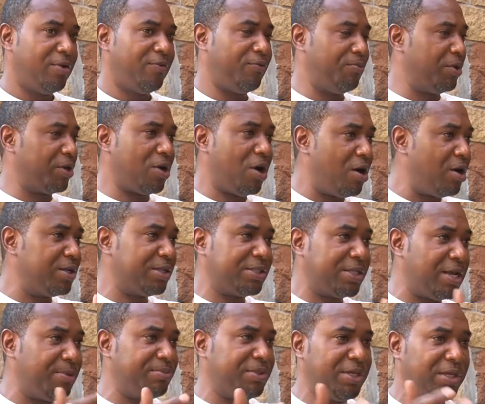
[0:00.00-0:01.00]
from the
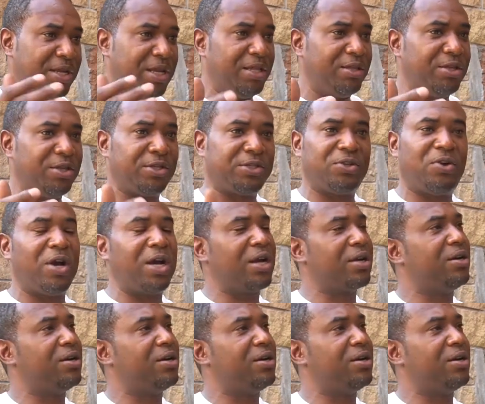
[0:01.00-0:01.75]
concept to the end of the song.